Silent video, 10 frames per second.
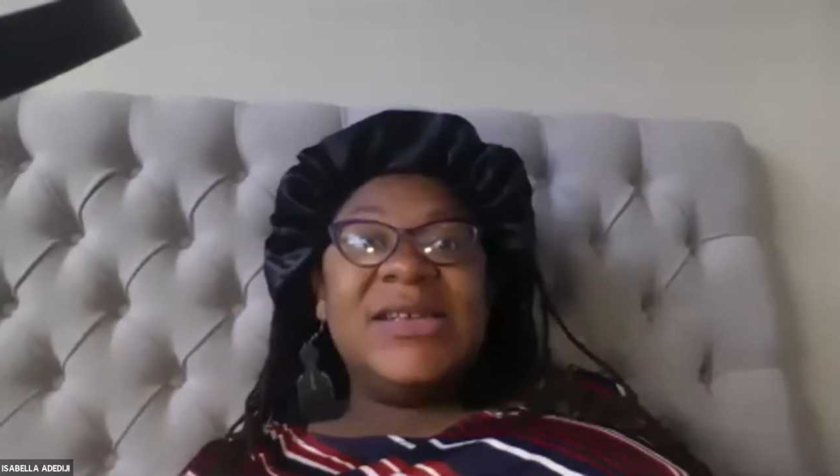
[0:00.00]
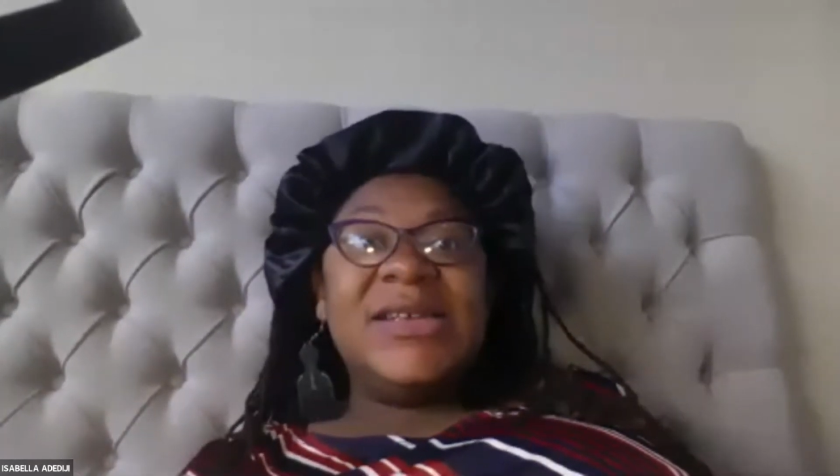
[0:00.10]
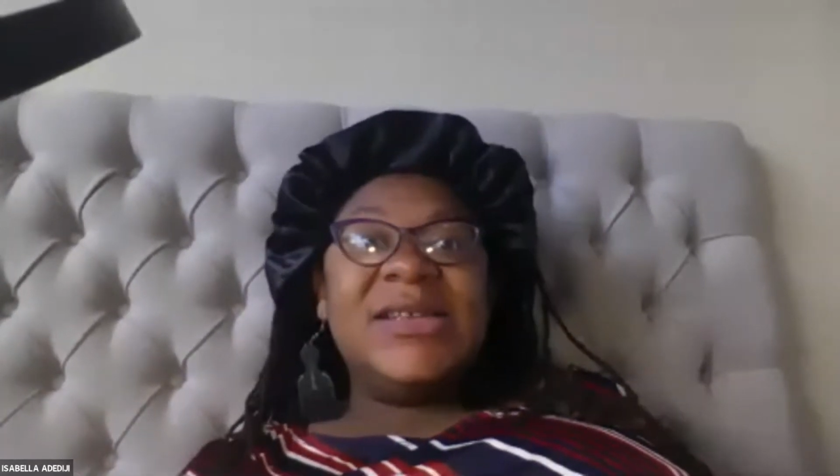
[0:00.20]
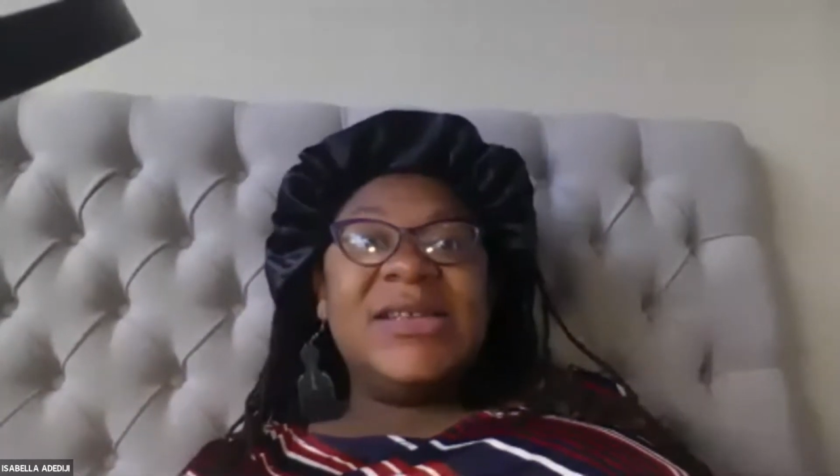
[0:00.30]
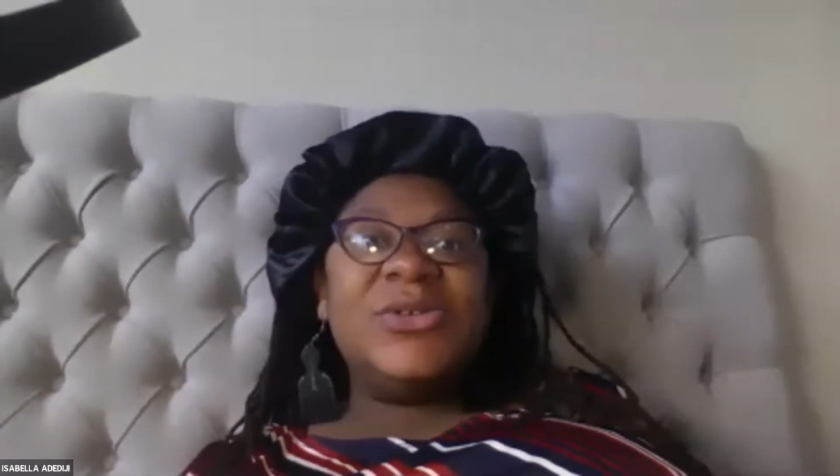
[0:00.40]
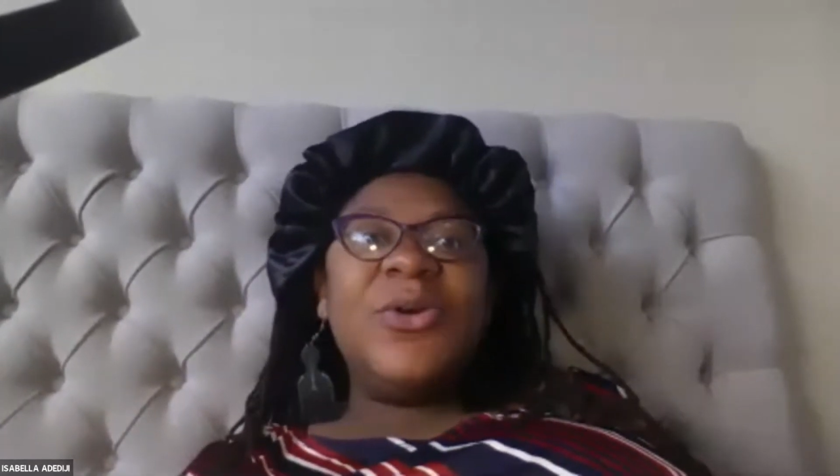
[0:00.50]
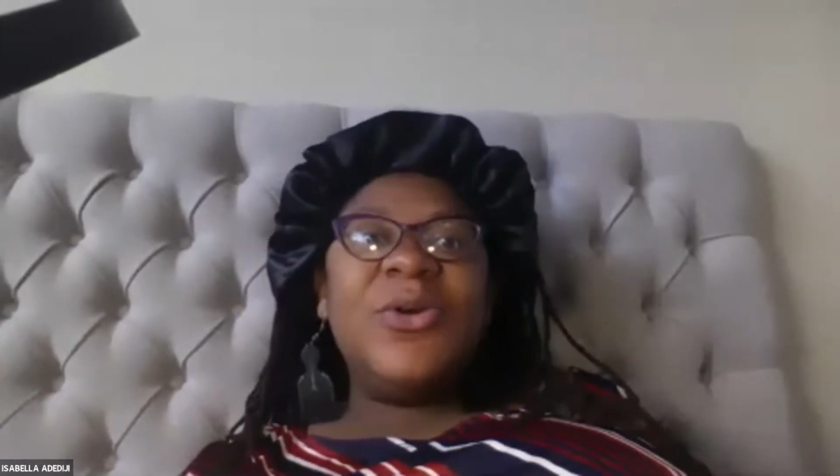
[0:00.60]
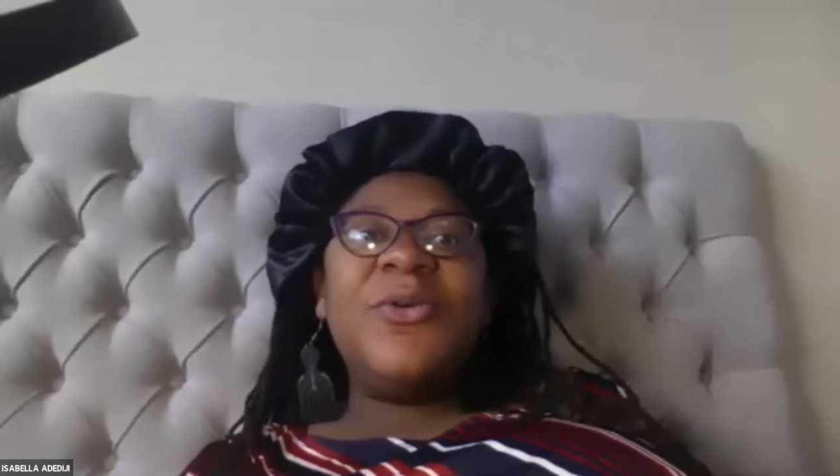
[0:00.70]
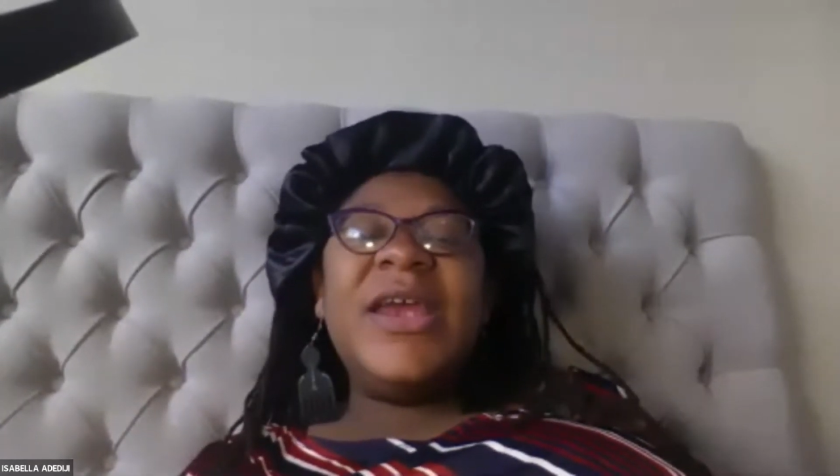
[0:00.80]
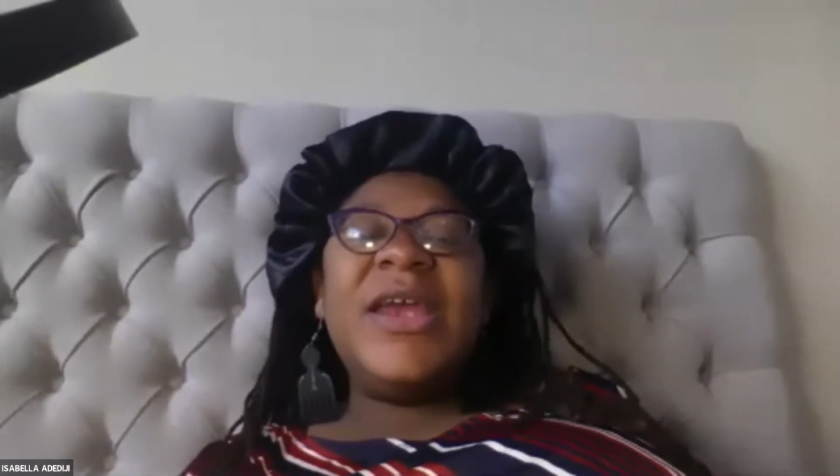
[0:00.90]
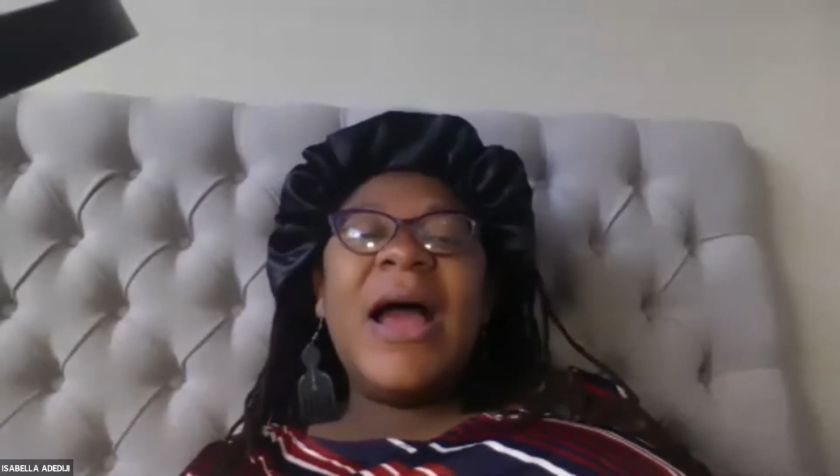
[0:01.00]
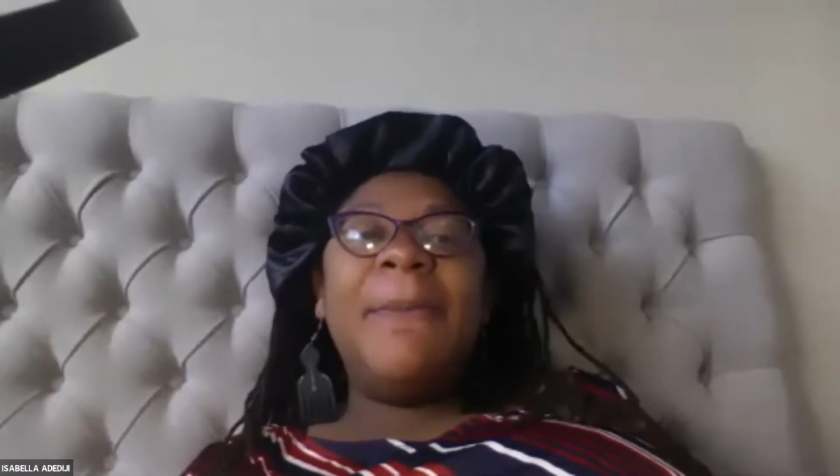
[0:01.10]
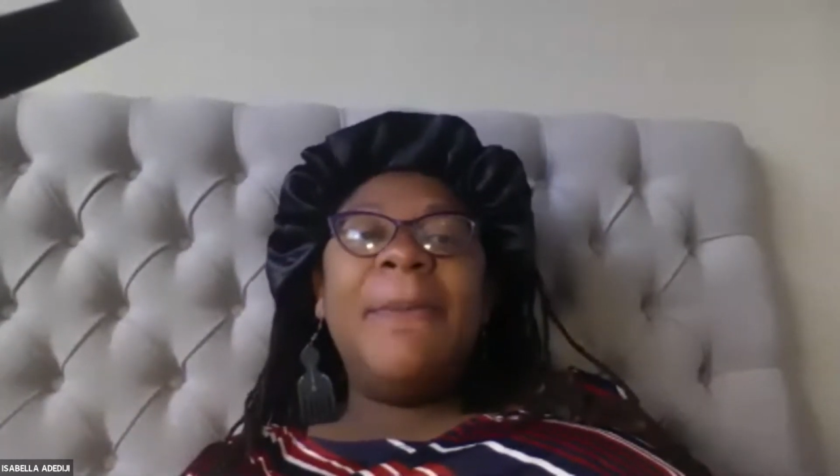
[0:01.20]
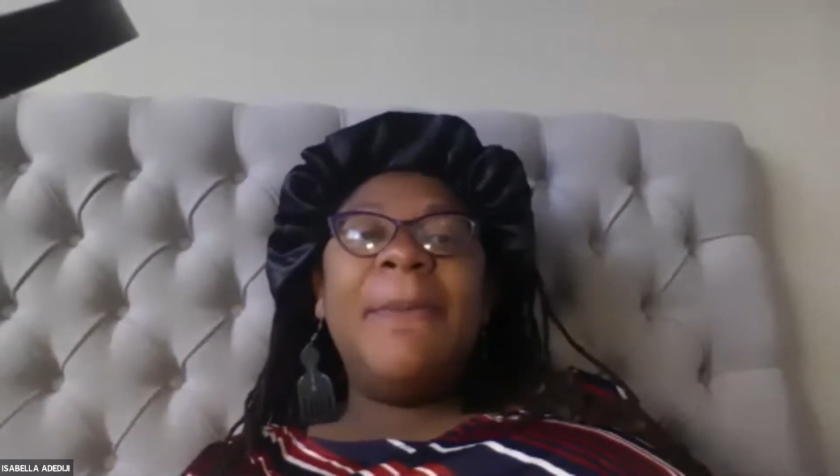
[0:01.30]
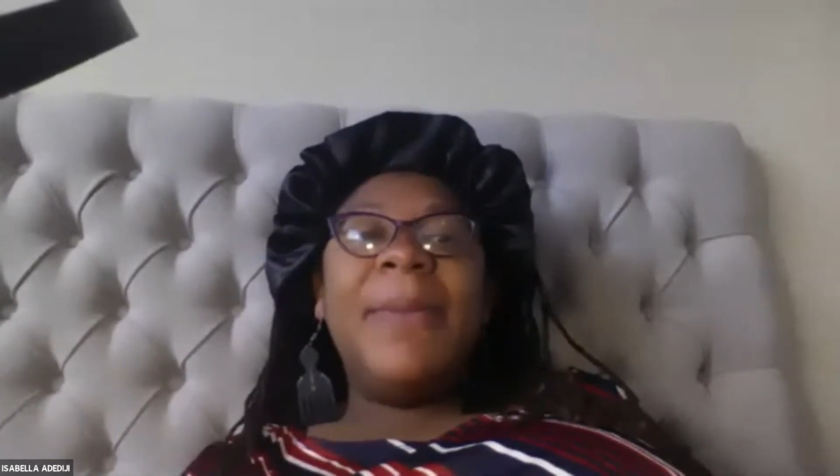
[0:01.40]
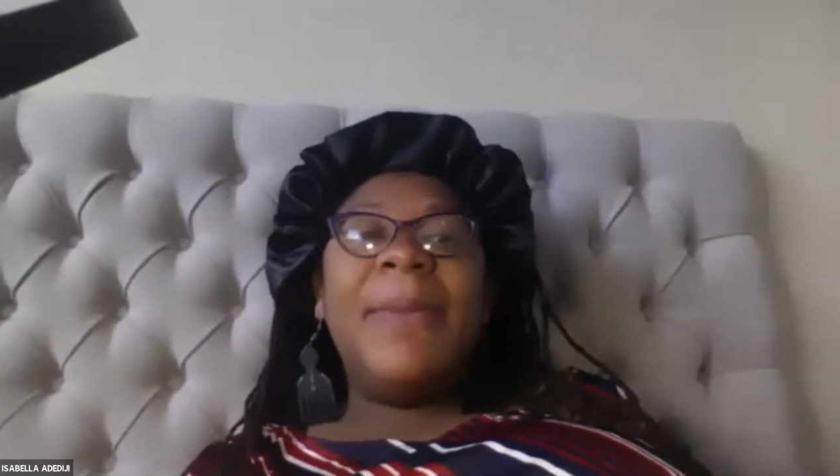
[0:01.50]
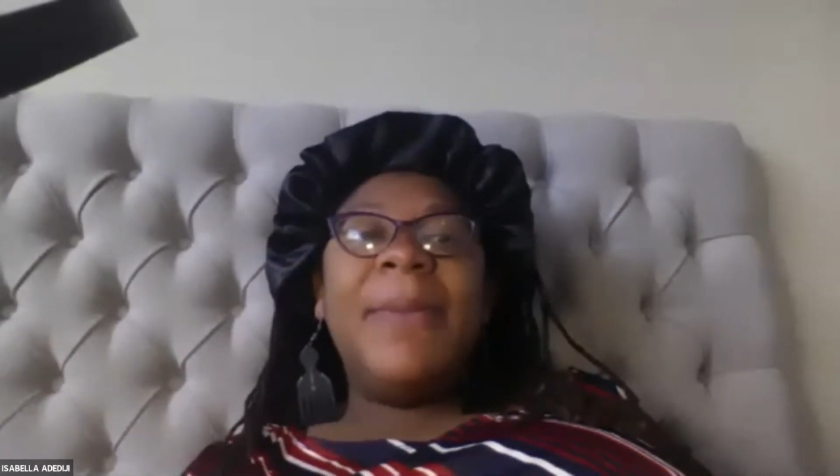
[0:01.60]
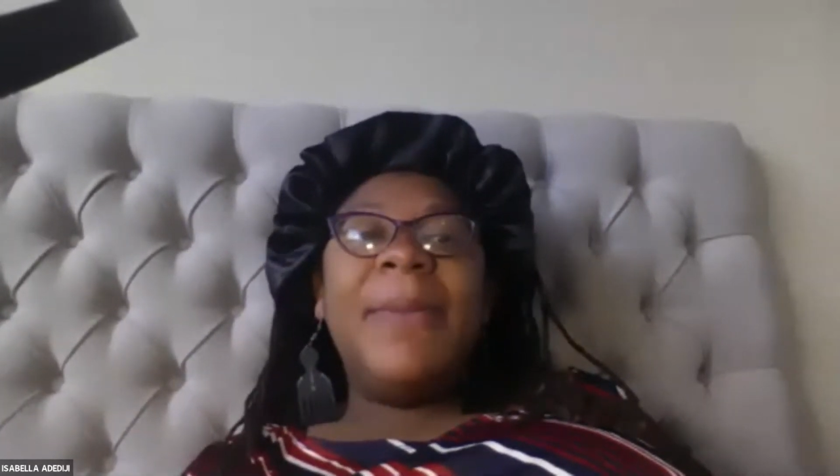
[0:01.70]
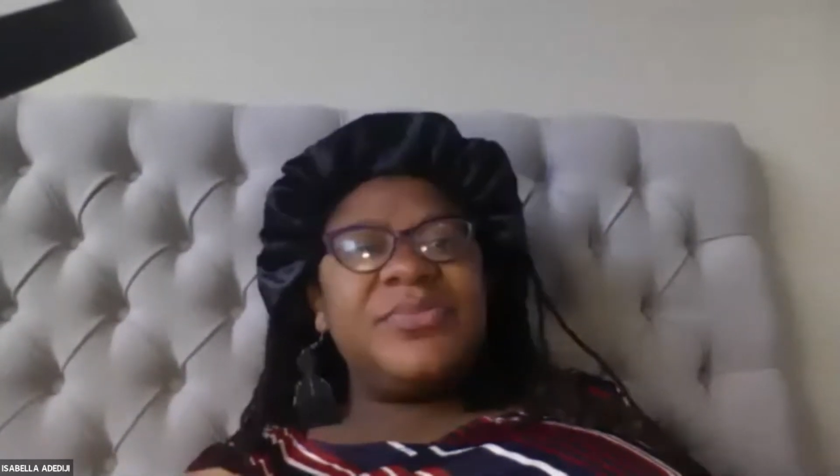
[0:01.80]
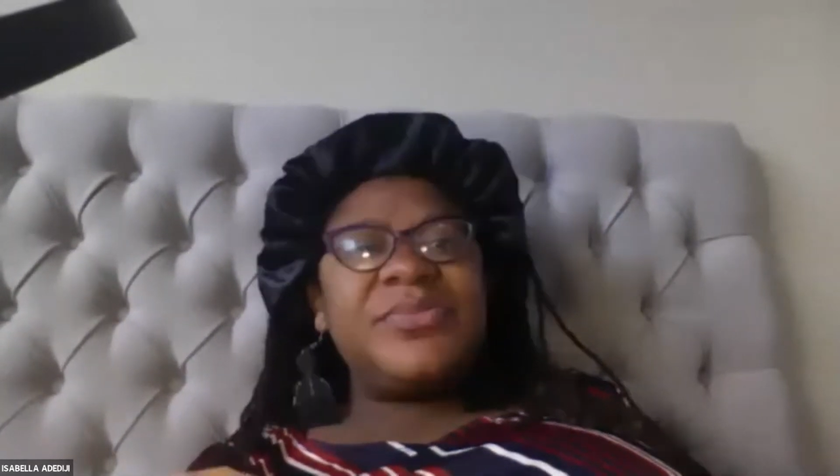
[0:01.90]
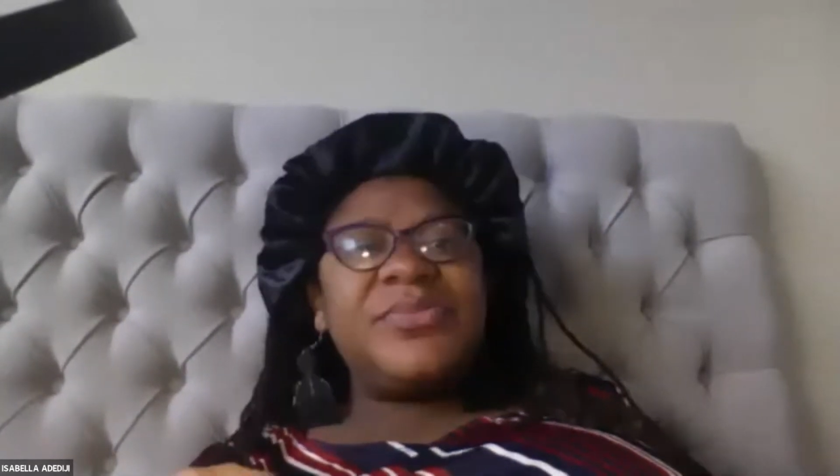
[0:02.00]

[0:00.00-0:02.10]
is the story about